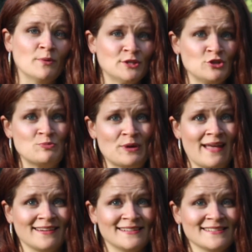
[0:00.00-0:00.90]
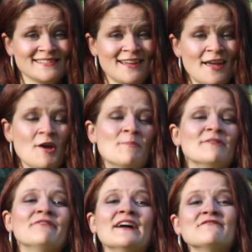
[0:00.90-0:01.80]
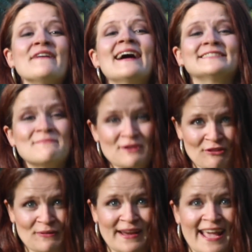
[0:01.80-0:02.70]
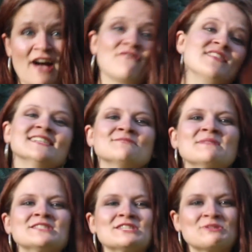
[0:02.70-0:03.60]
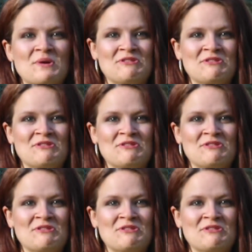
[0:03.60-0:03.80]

up with two brothers. But fun fact number three of this Mrs.